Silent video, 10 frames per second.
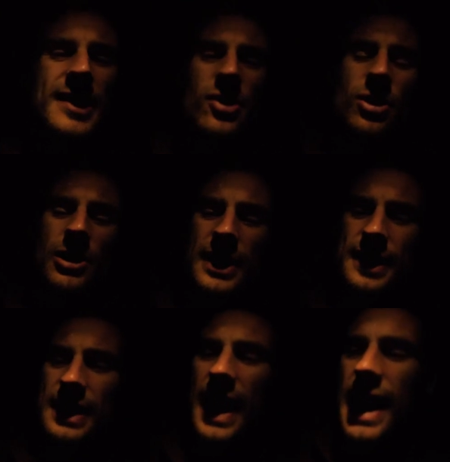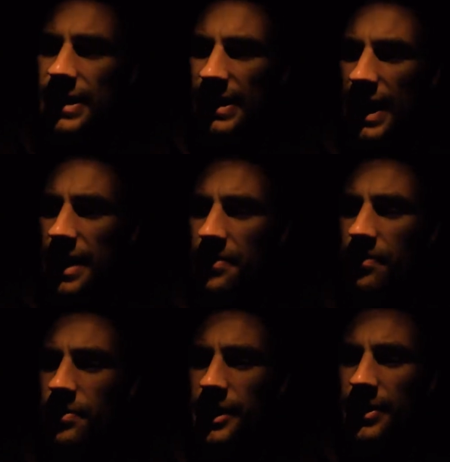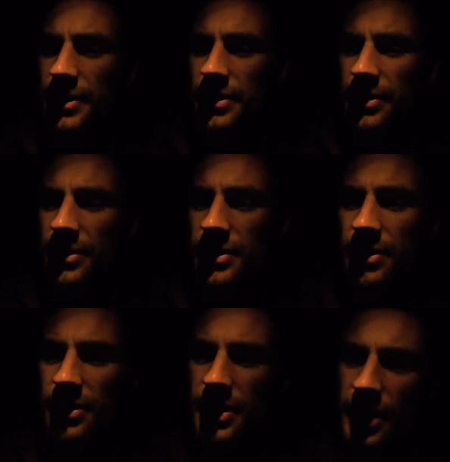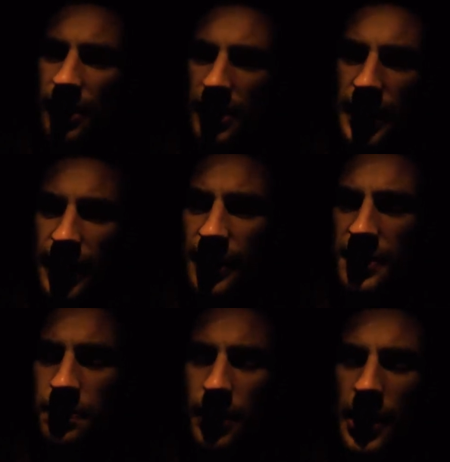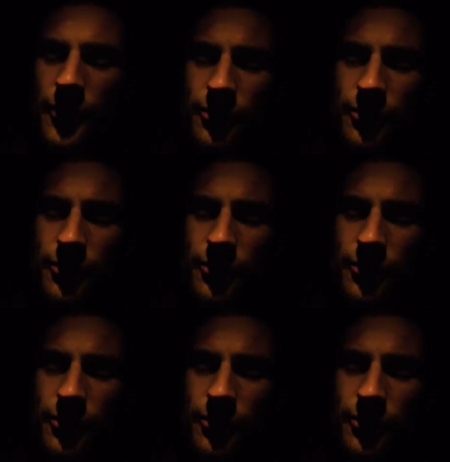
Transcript: as cold as last time, but still, like it's below